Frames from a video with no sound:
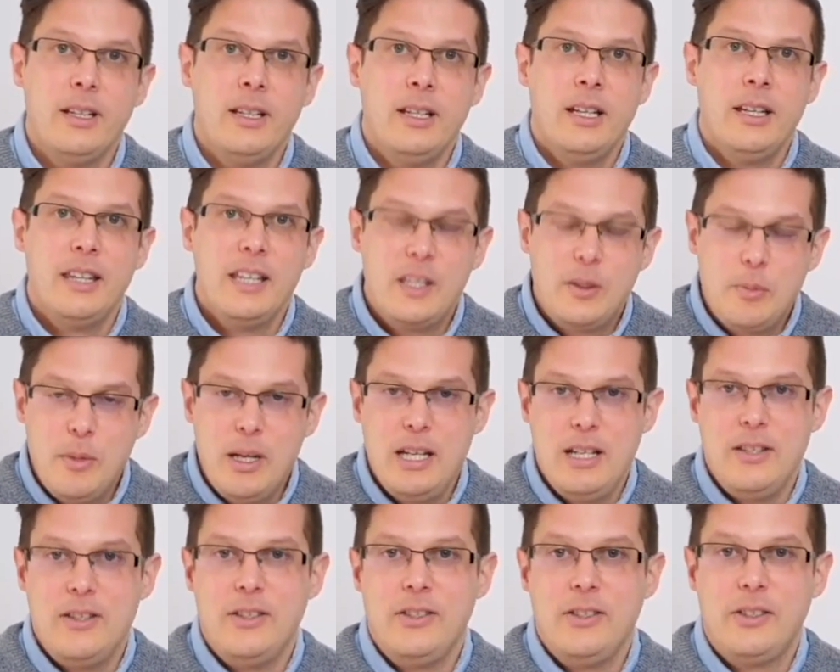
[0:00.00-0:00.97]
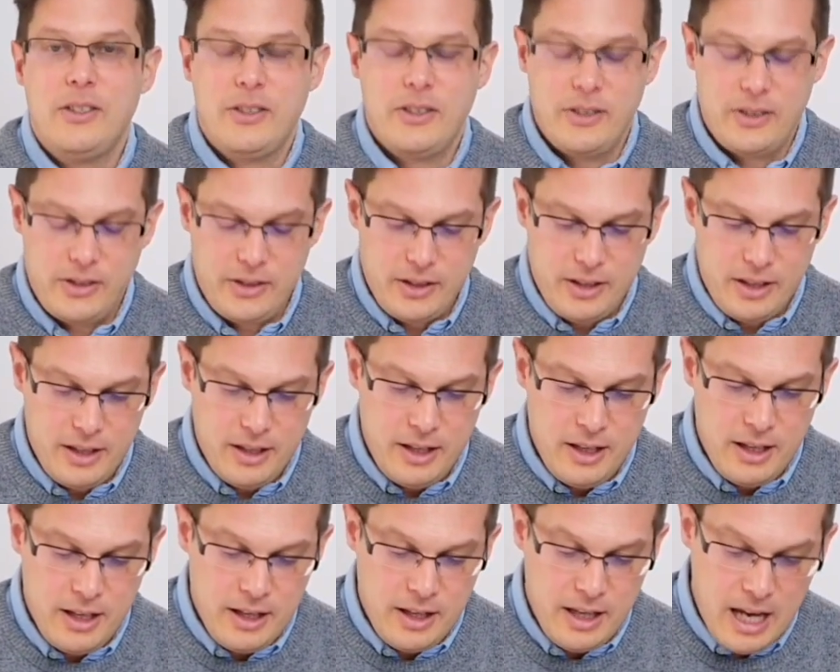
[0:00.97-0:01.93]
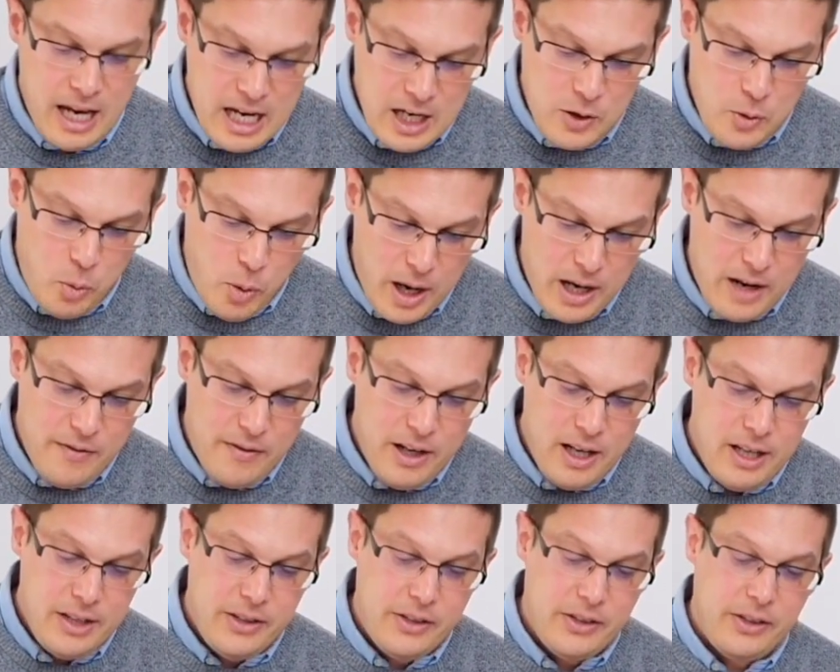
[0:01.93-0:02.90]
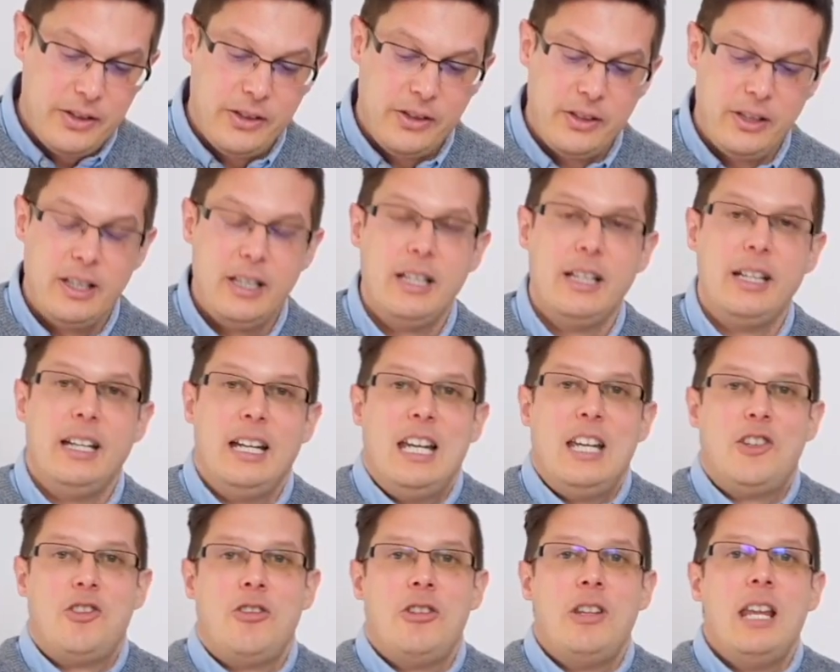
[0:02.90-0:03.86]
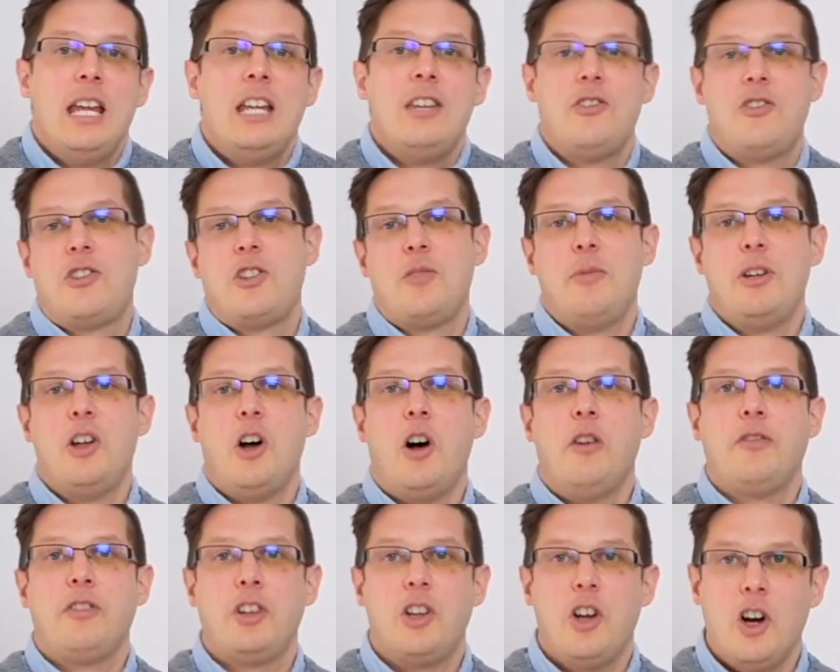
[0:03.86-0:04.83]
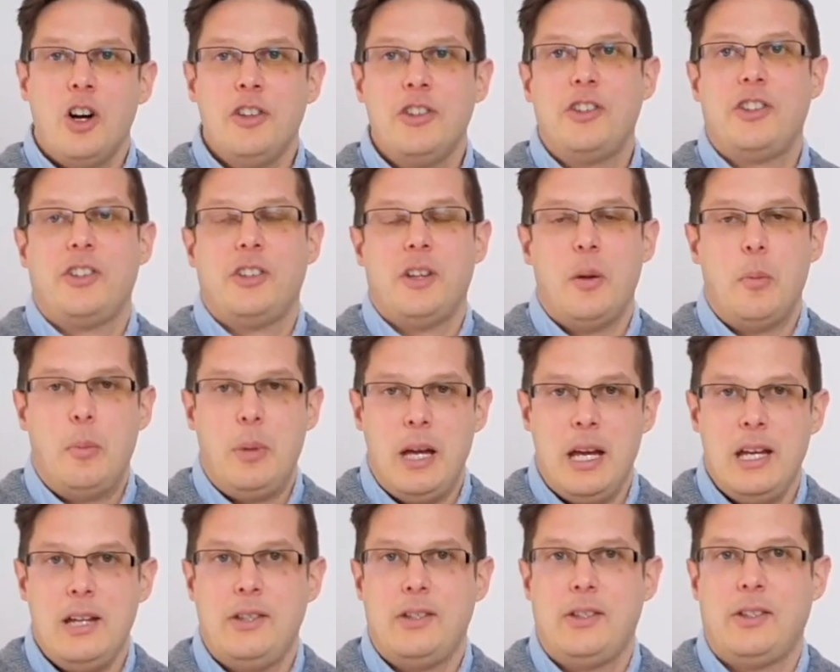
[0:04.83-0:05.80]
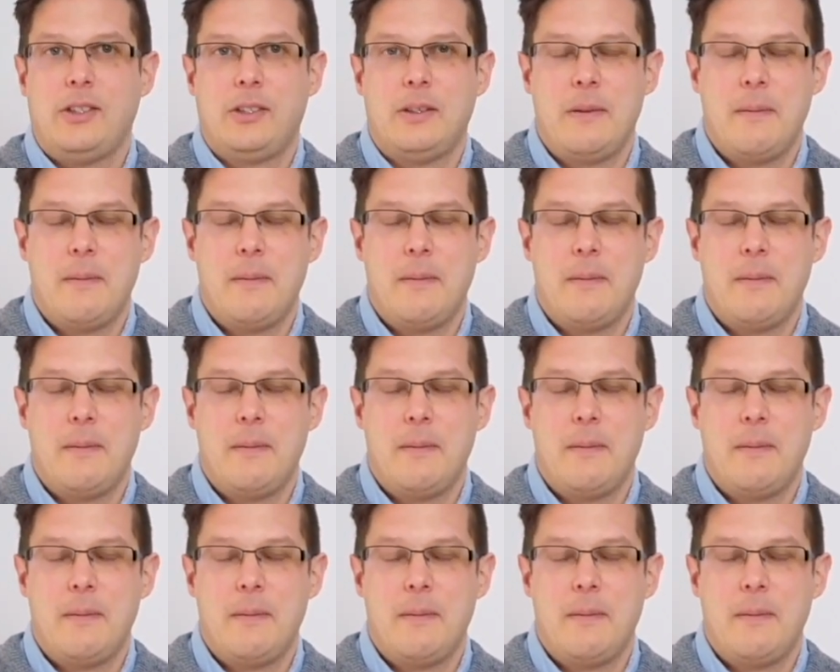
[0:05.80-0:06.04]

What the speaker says: This means that each one of us is an instrument of God's peace.